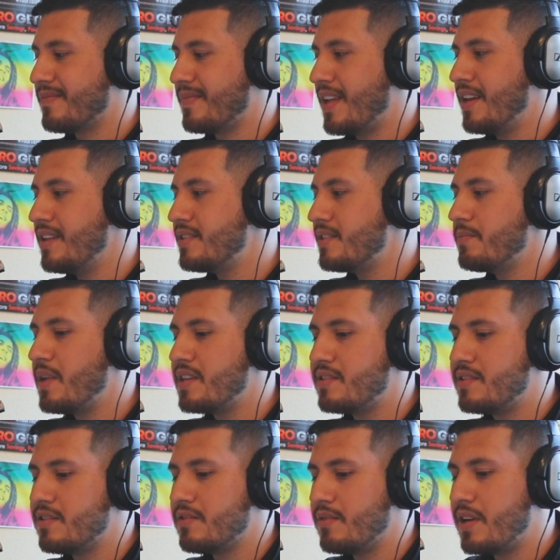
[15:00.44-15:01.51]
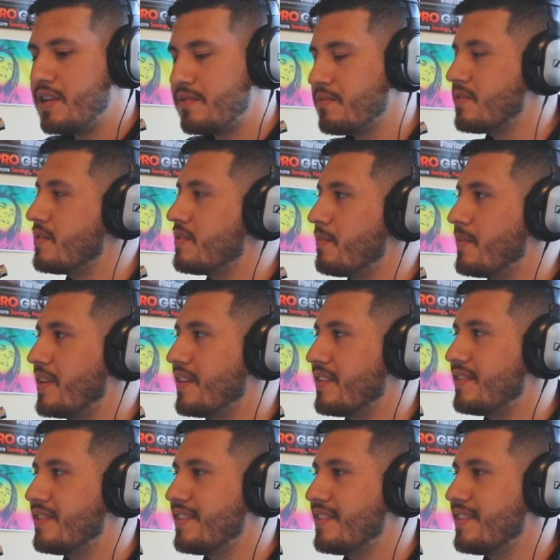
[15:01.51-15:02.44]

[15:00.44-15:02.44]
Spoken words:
And it's the best situation for some kids.